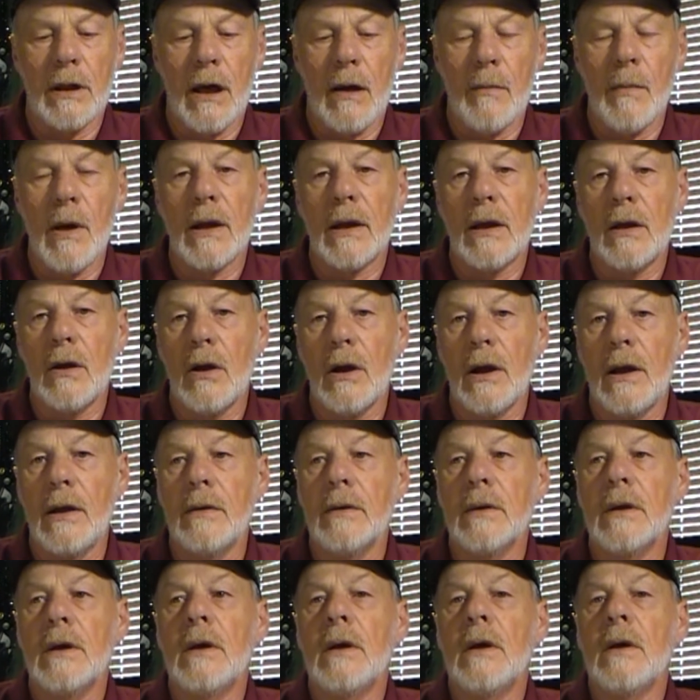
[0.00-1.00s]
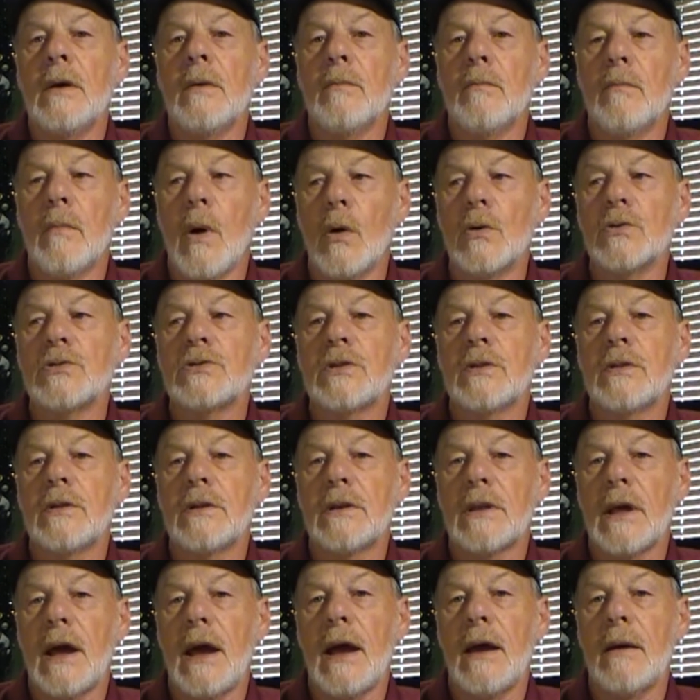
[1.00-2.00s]
time. I carry most of
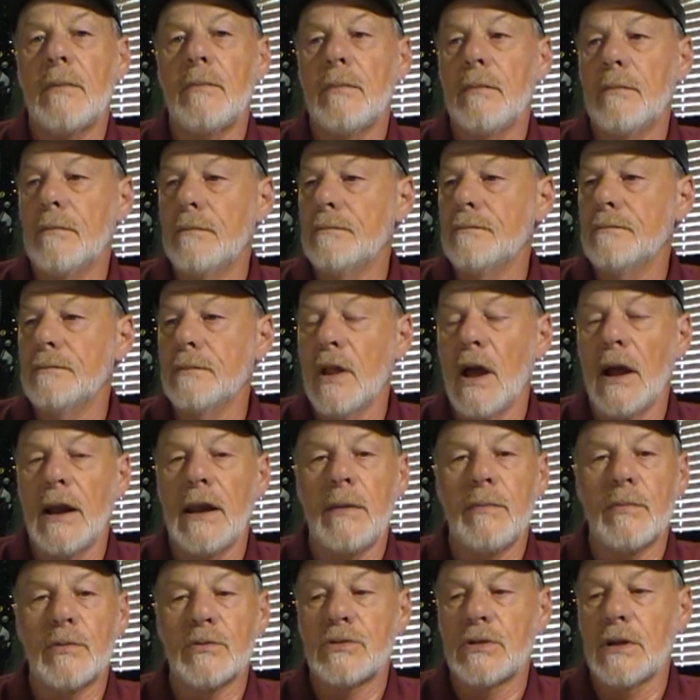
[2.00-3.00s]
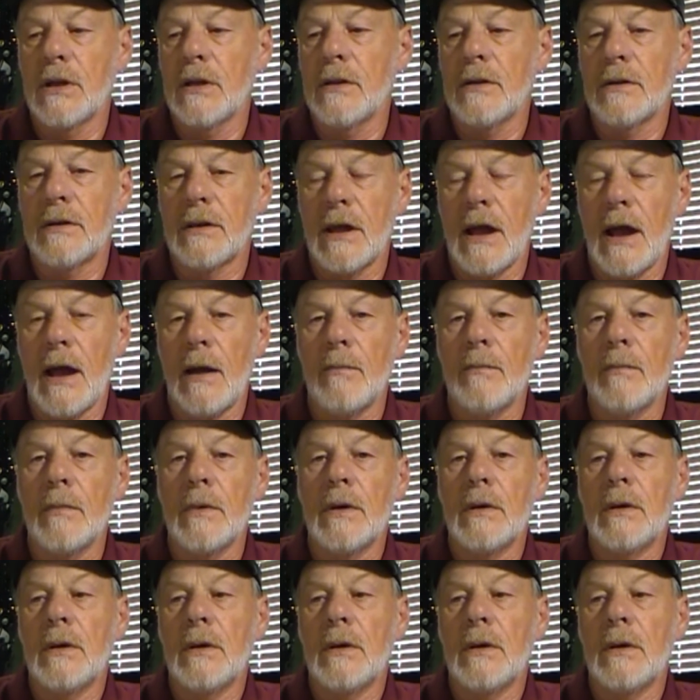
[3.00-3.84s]
the time, 90% of the time,